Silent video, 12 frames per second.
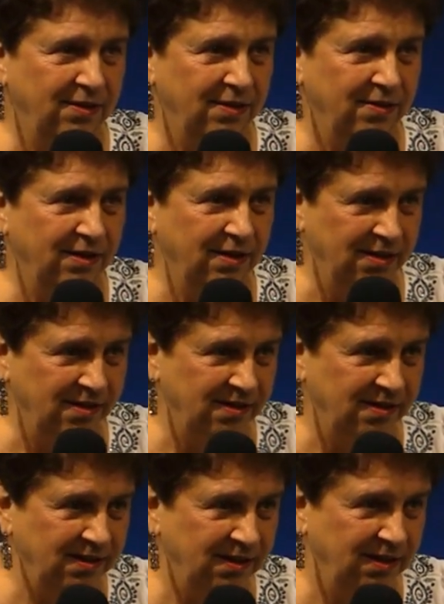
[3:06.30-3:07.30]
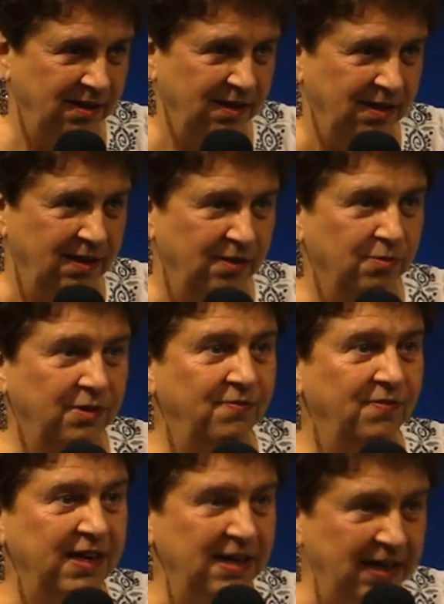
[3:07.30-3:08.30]
Huh?
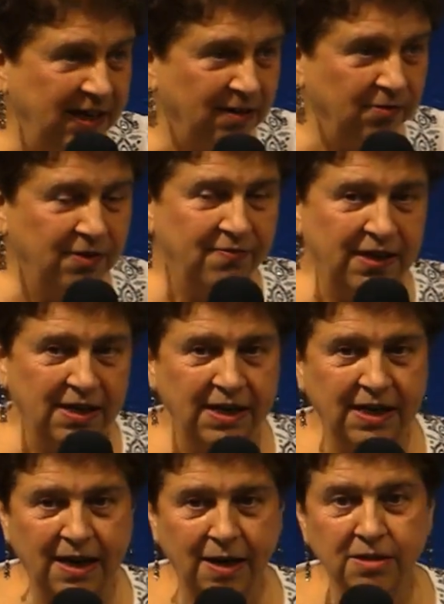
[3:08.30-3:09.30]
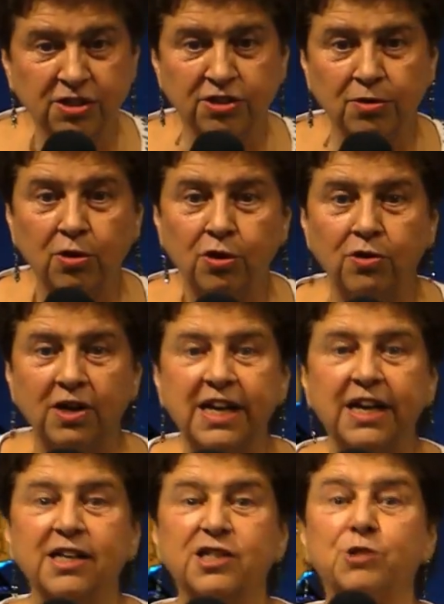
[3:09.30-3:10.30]
Revealing, absolutely
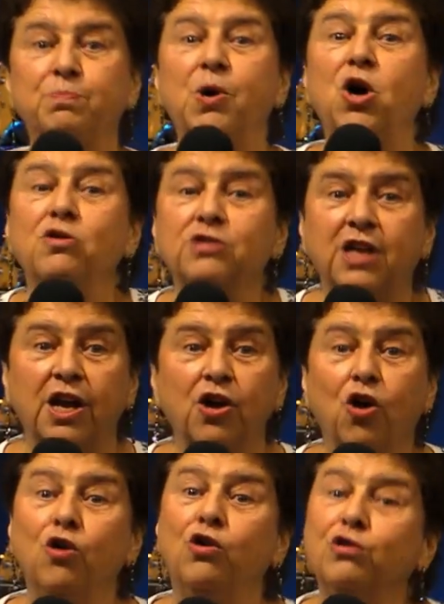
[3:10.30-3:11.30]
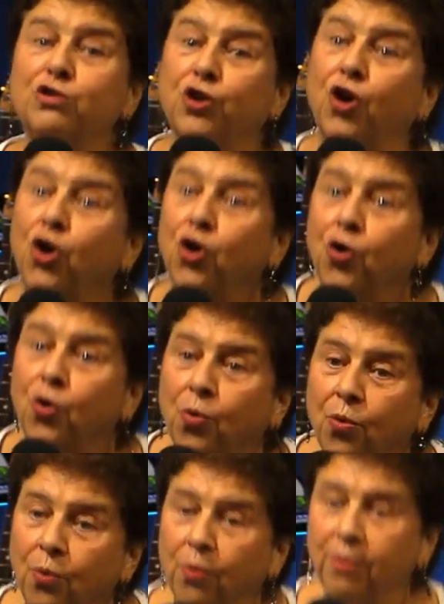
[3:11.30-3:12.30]
exposing who's
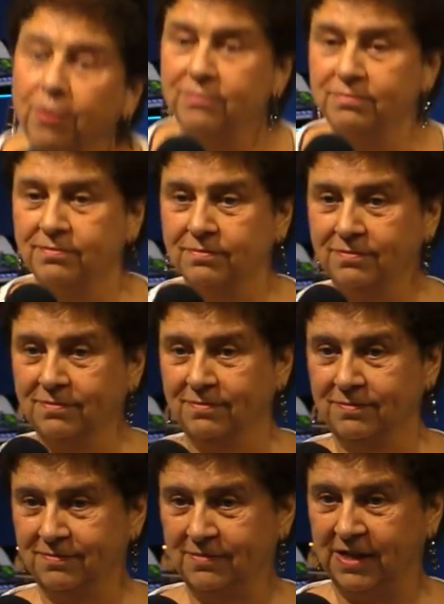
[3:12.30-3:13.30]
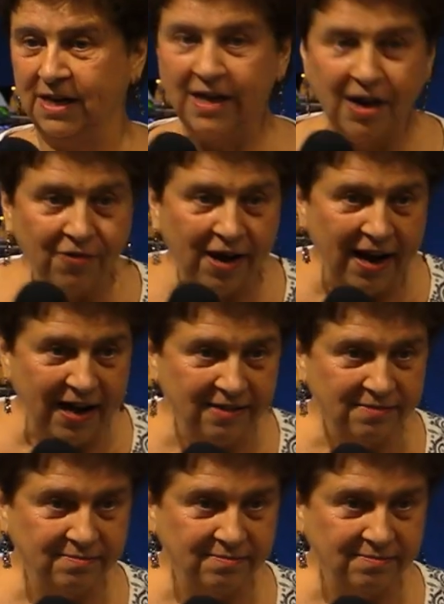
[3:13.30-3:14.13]
who. Isn't that right?